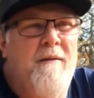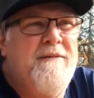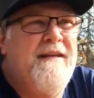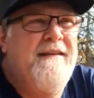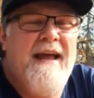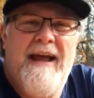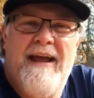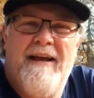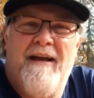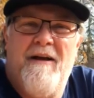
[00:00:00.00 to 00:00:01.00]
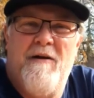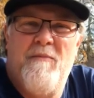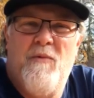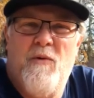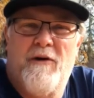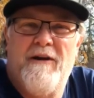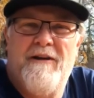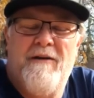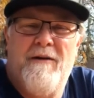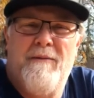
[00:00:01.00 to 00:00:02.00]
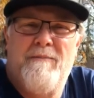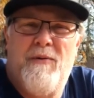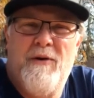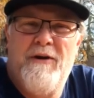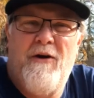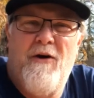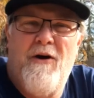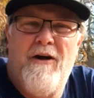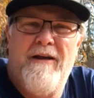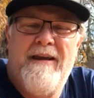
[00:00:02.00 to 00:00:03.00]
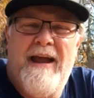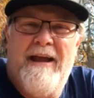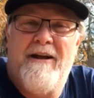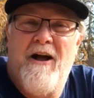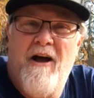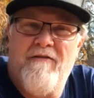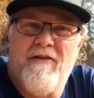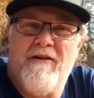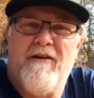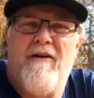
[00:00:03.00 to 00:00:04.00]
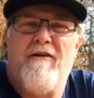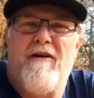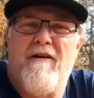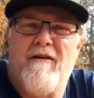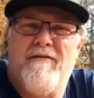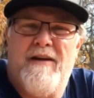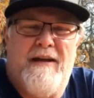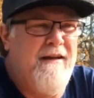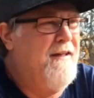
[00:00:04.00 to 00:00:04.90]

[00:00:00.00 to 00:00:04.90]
Today we're going to put on a cover on our RV.